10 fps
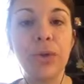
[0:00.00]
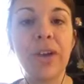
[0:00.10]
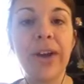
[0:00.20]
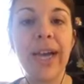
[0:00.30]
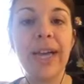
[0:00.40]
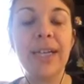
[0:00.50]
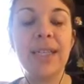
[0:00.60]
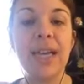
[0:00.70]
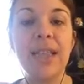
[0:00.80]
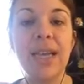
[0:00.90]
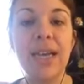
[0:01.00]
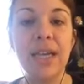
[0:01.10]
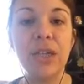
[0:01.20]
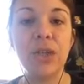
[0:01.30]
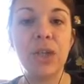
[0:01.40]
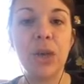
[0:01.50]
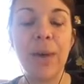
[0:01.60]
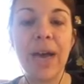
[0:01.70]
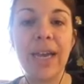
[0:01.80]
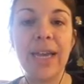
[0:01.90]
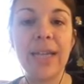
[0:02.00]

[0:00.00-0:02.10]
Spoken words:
their hands, and then into your body.